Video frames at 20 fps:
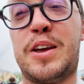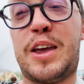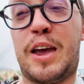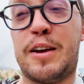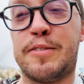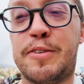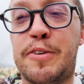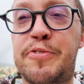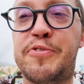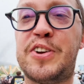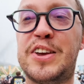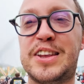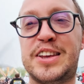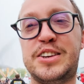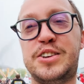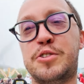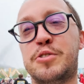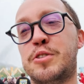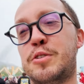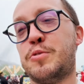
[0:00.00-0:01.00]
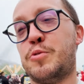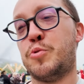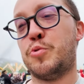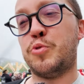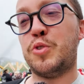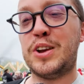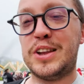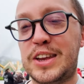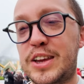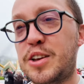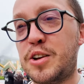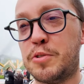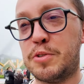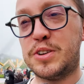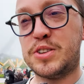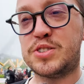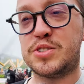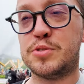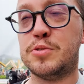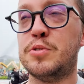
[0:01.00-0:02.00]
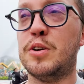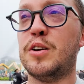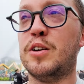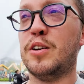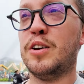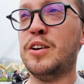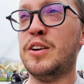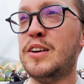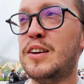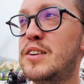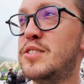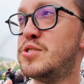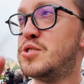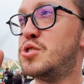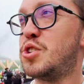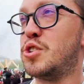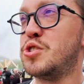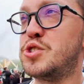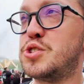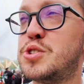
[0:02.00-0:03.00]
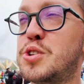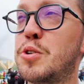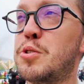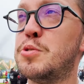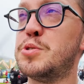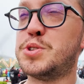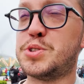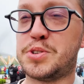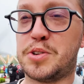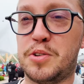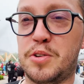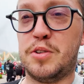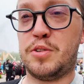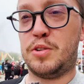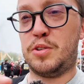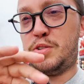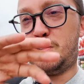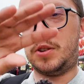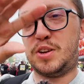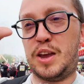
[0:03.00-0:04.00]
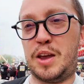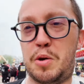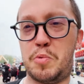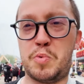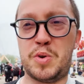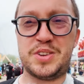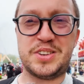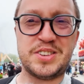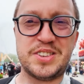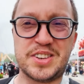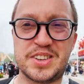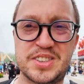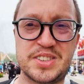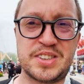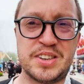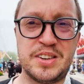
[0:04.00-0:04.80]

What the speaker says: have a feeling you're really going to touch those yeah, what is it,